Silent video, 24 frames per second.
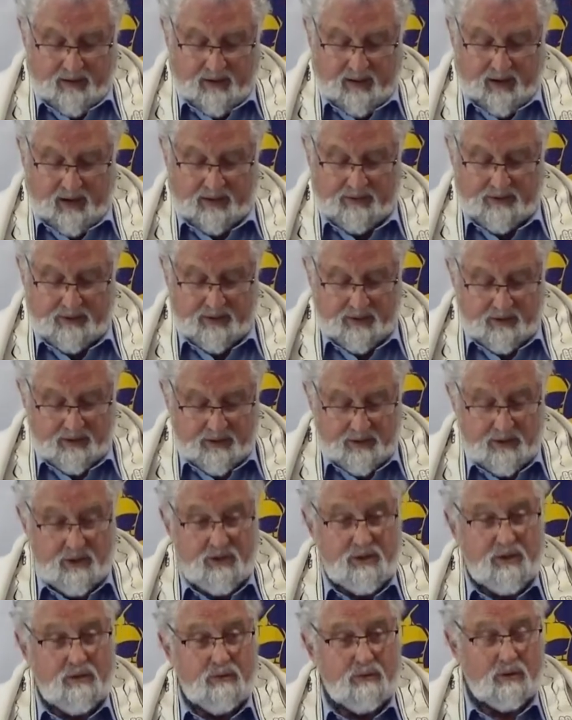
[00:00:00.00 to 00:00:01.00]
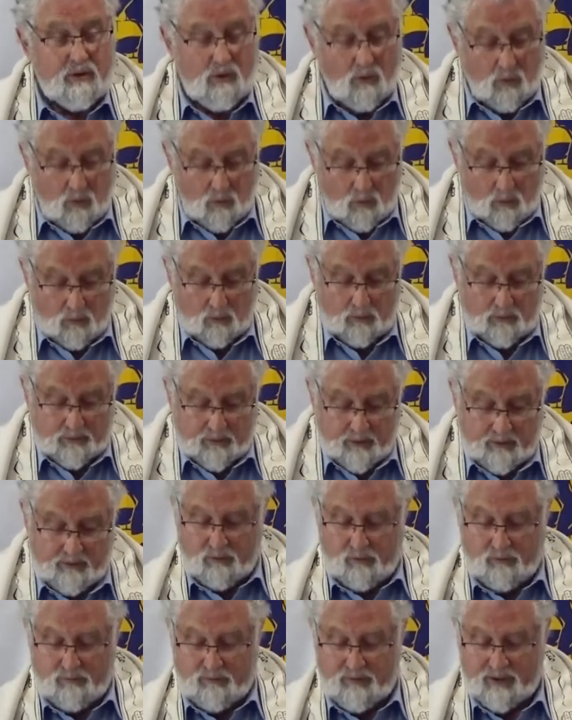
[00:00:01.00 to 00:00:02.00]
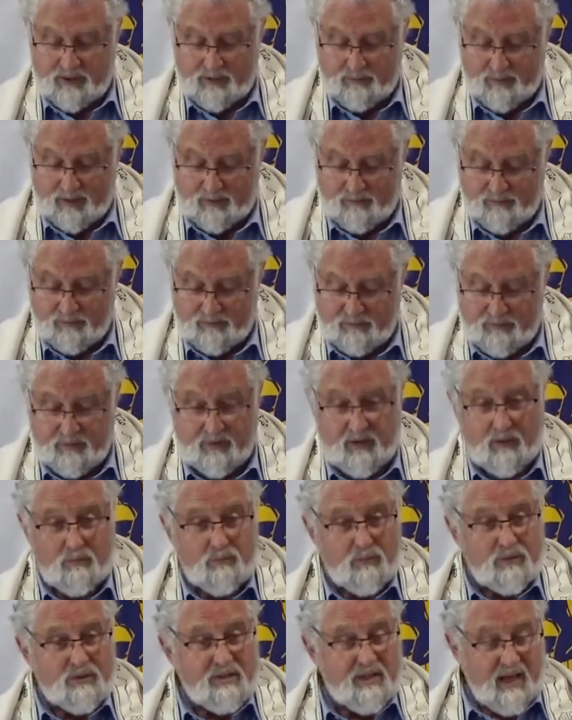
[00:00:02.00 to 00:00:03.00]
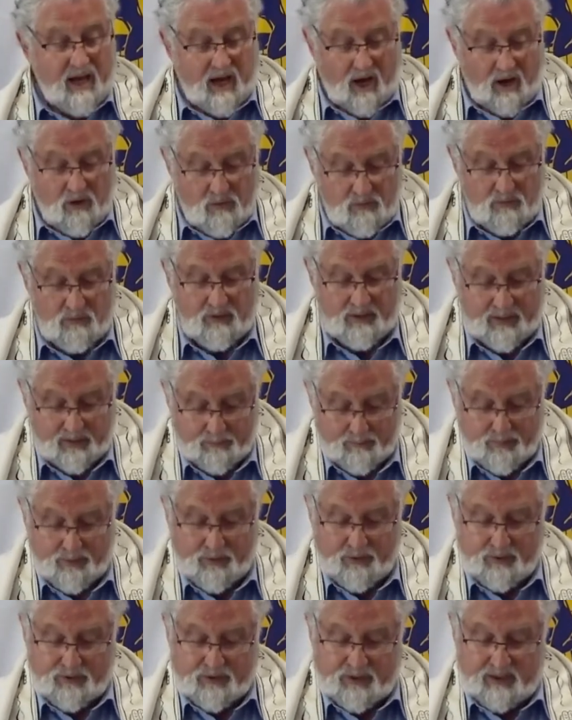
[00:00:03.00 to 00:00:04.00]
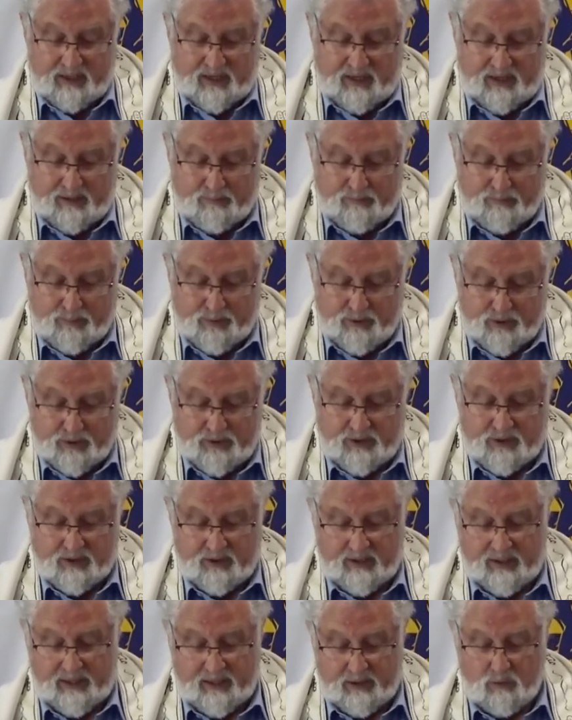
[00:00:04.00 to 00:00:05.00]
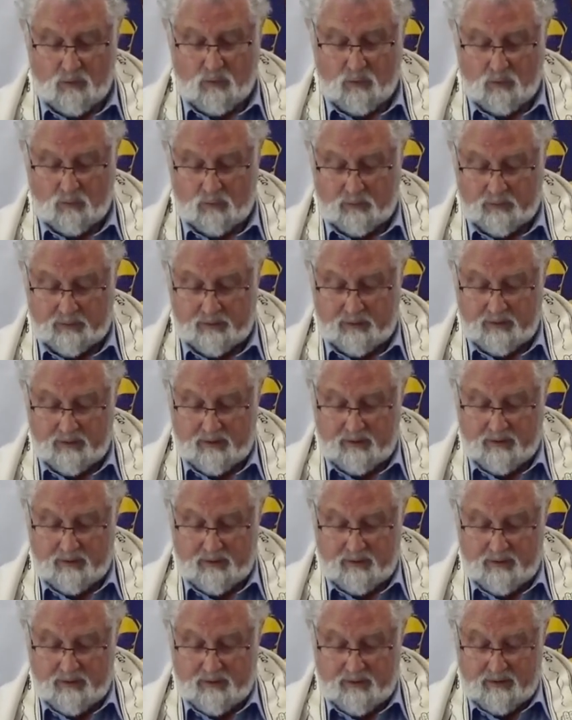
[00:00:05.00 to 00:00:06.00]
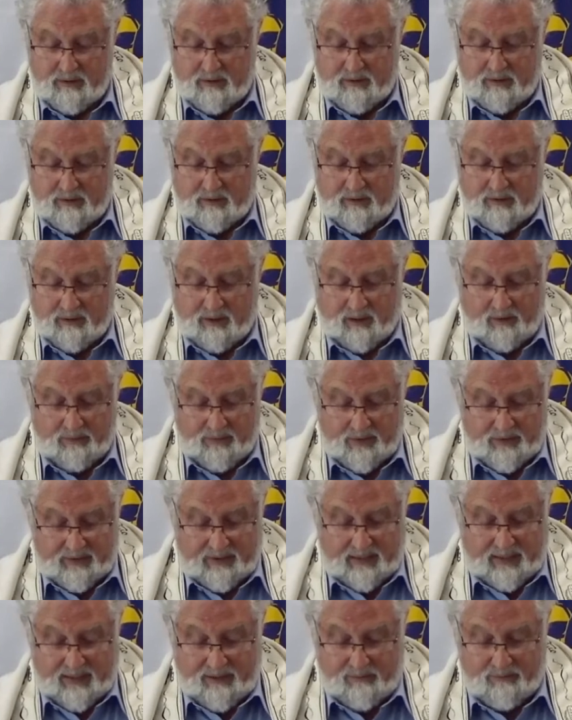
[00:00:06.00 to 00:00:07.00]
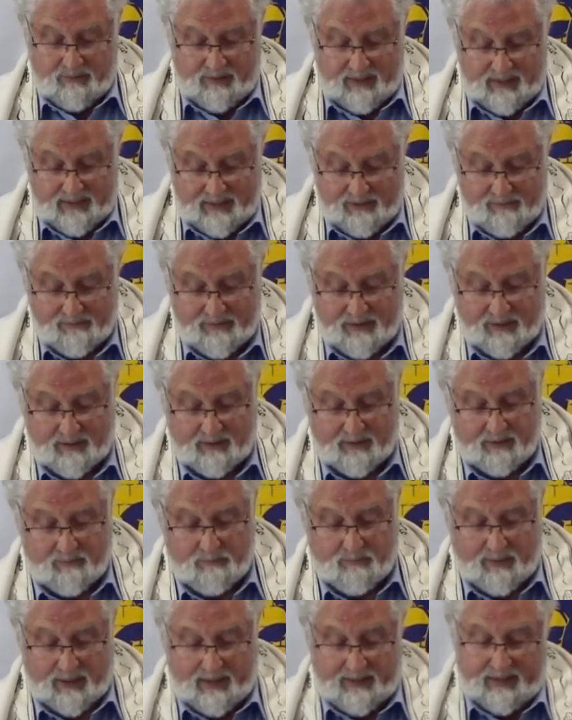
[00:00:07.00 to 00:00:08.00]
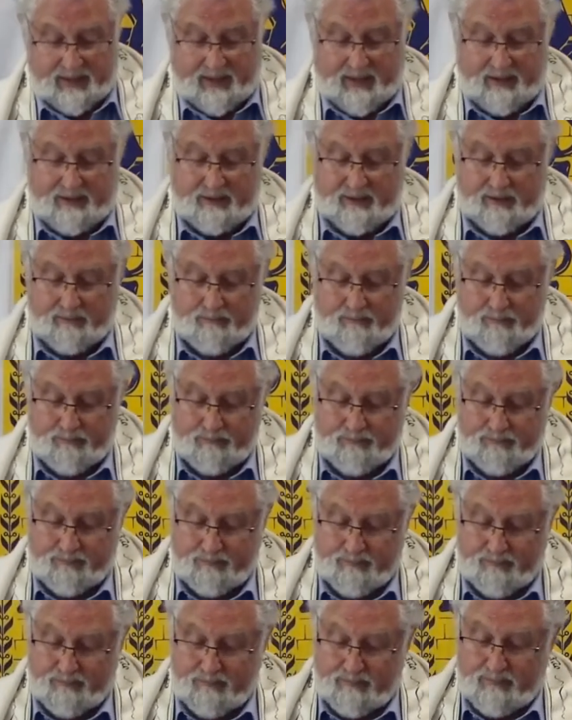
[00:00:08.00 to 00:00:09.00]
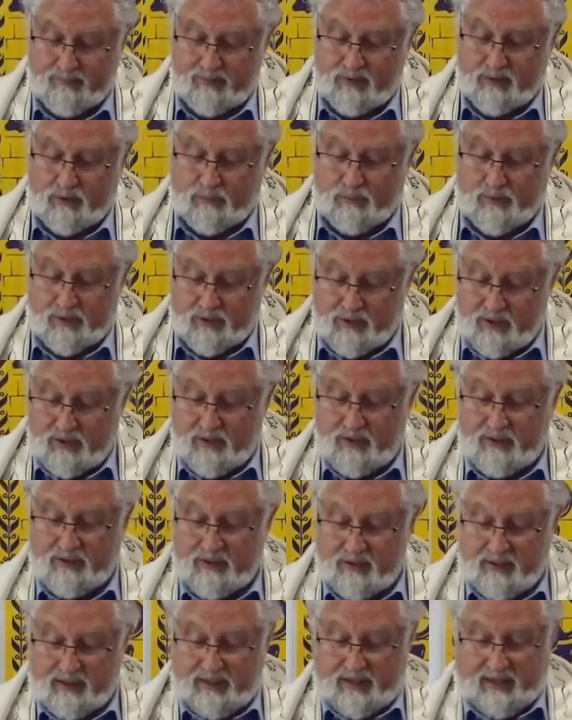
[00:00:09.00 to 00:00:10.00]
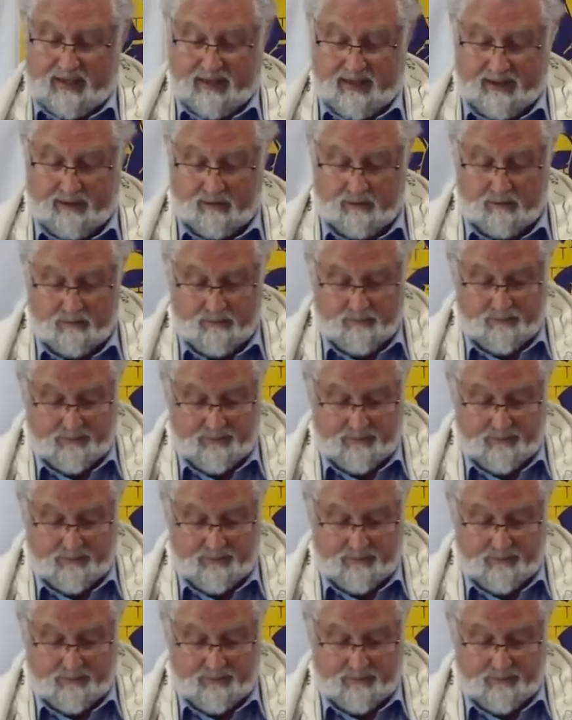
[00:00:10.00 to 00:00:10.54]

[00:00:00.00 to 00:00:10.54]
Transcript: Until Yeshua called for fishermen, Philip was the only person he had personally called. On the day of leaving Beit Anya to return to the Galil,